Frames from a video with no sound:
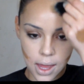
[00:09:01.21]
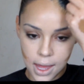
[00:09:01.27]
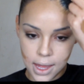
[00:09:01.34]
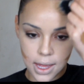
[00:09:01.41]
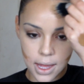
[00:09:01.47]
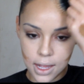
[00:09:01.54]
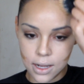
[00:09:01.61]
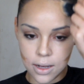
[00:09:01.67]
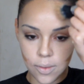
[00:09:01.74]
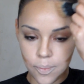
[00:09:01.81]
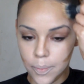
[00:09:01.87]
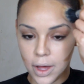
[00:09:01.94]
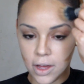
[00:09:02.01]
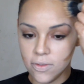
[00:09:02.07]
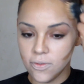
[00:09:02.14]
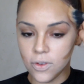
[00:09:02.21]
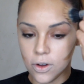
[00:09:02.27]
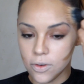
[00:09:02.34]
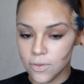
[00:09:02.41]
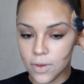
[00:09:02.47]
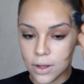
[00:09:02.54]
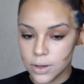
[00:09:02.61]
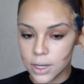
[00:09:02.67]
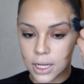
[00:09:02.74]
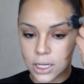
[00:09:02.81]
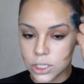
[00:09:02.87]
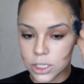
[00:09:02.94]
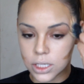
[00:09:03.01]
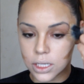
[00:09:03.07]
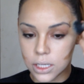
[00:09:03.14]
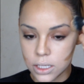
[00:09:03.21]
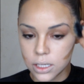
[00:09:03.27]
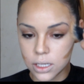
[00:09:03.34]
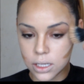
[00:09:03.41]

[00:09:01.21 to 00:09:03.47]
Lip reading: And buff your foundation.